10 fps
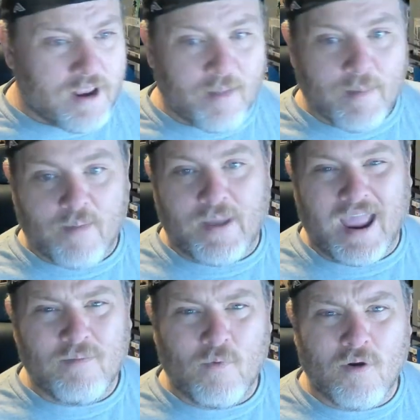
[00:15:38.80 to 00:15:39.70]
I might have
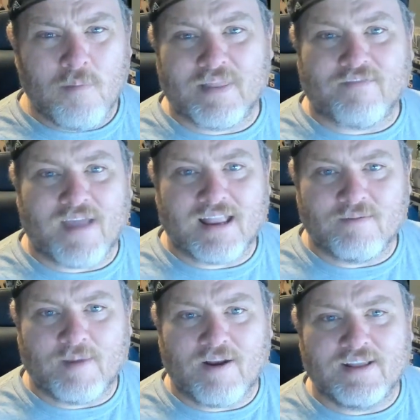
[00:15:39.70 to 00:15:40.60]
paid more, but the fact of
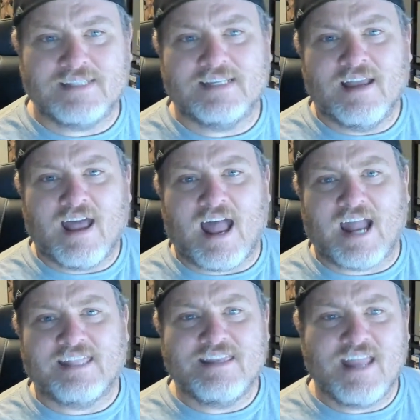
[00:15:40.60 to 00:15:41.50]
the matter is
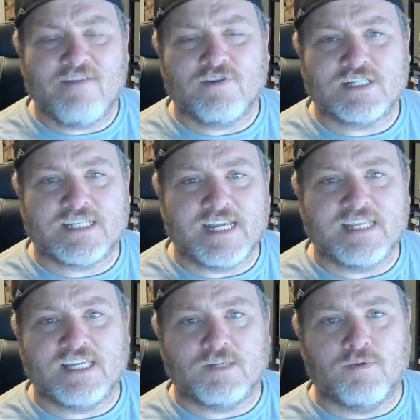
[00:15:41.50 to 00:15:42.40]
I'd never
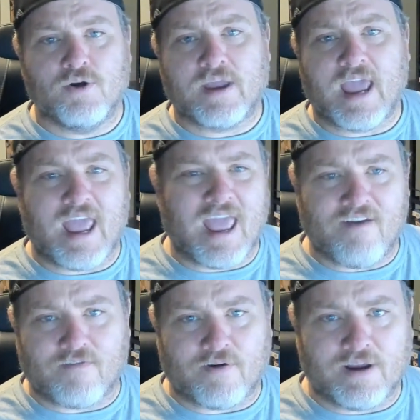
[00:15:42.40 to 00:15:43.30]
seen this book
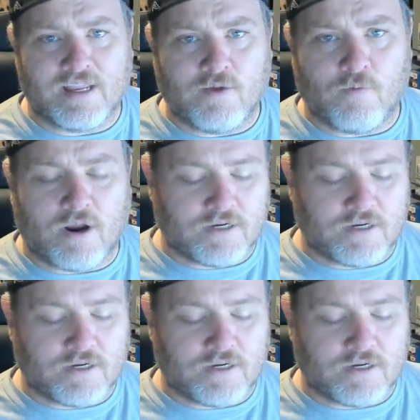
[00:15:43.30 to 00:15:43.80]
ever anywhere.